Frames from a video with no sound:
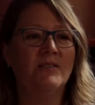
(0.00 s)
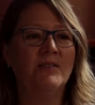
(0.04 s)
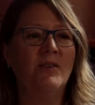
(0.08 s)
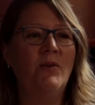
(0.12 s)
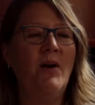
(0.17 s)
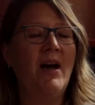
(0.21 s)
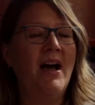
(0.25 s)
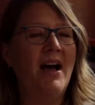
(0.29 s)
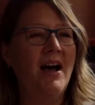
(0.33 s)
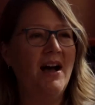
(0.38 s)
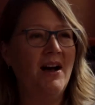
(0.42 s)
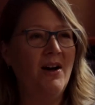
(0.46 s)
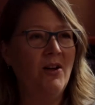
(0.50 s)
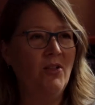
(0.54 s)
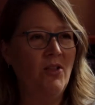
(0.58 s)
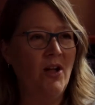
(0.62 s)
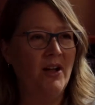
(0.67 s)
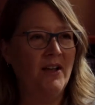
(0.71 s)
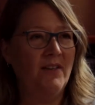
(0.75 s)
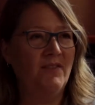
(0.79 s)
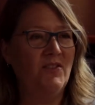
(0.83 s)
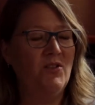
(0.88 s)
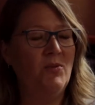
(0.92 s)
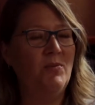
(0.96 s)
so, how
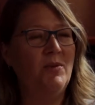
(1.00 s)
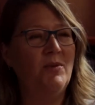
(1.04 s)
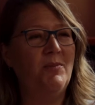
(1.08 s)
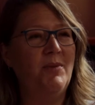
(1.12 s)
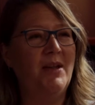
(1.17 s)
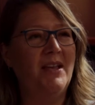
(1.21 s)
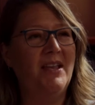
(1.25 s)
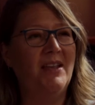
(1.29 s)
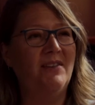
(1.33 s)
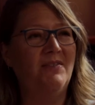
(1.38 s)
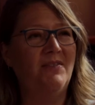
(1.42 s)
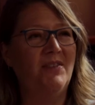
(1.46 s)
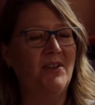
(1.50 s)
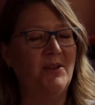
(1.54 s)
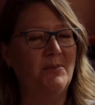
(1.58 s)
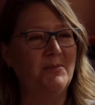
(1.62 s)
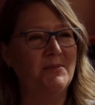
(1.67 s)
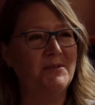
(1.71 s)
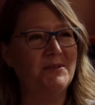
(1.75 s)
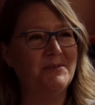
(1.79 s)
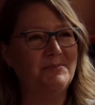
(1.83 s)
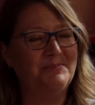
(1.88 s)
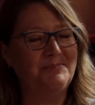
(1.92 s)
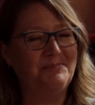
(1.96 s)
long have you been making
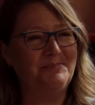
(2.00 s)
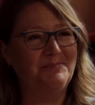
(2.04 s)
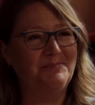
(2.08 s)
films?